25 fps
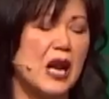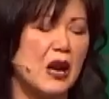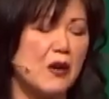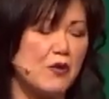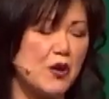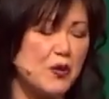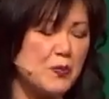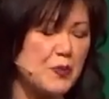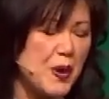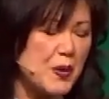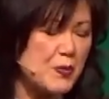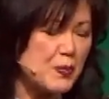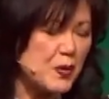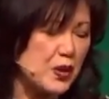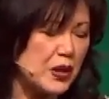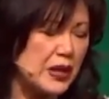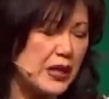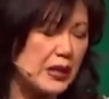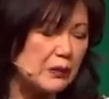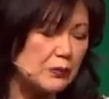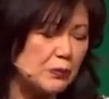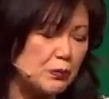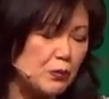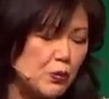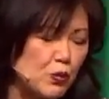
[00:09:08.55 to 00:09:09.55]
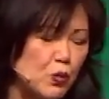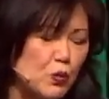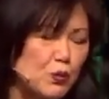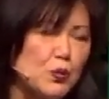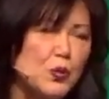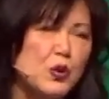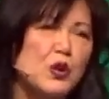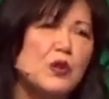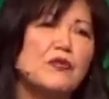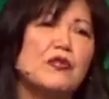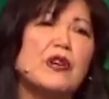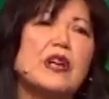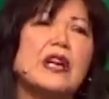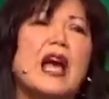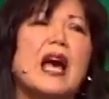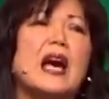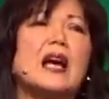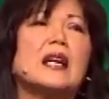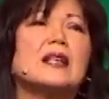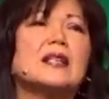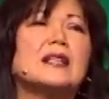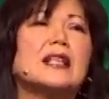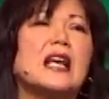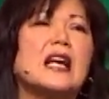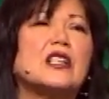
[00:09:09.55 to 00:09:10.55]
And I remember moving
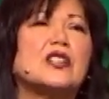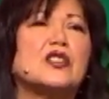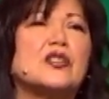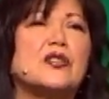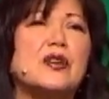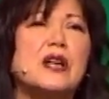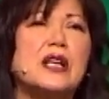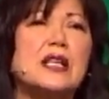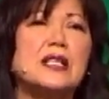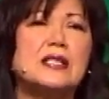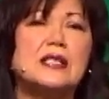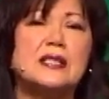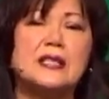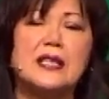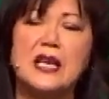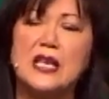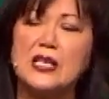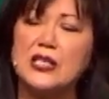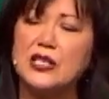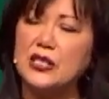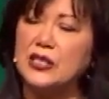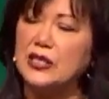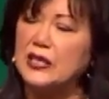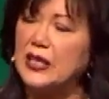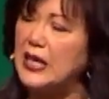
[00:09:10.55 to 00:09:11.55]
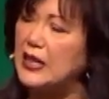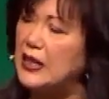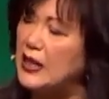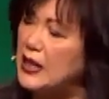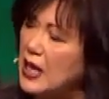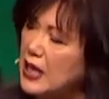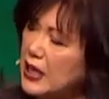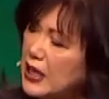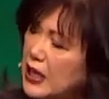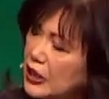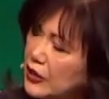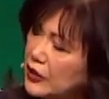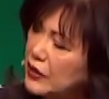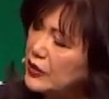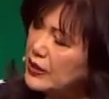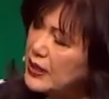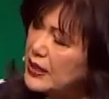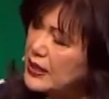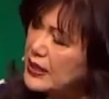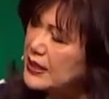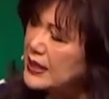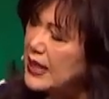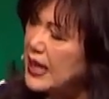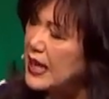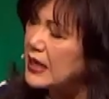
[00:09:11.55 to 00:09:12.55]
out of that train station and looking to
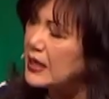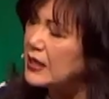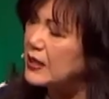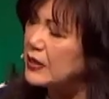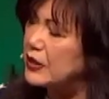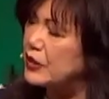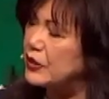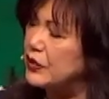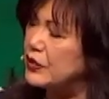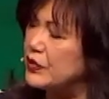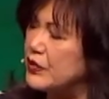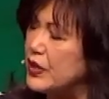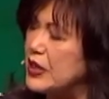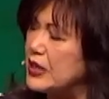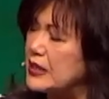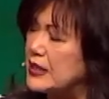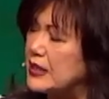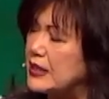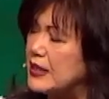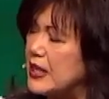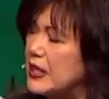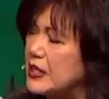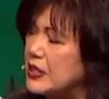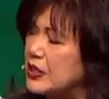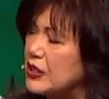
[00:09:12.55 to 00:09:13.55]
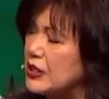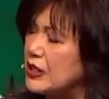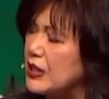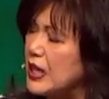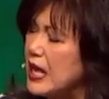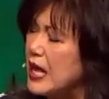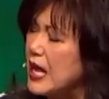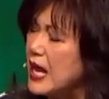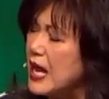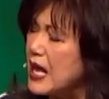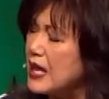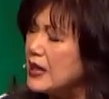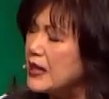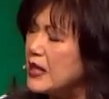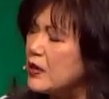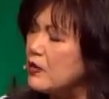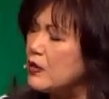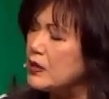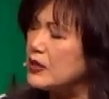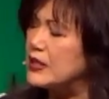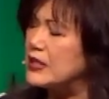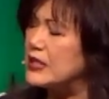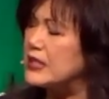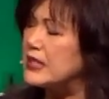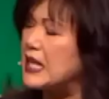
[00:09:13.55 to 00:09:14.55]
the side of the train station, and there
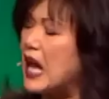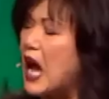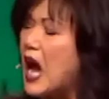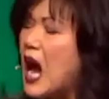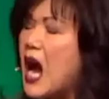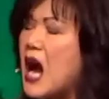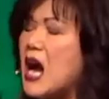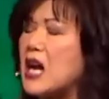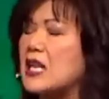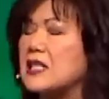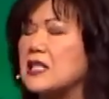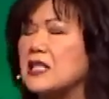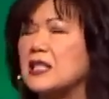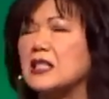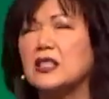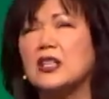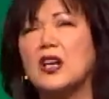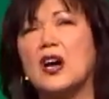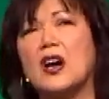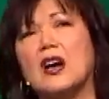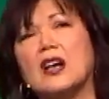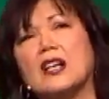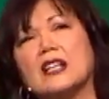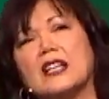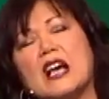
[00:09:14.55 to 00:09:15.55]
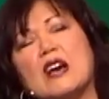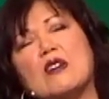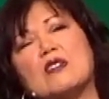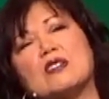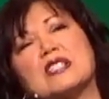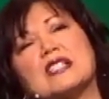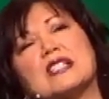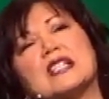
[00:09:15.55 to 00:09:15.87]
was this oxen cart that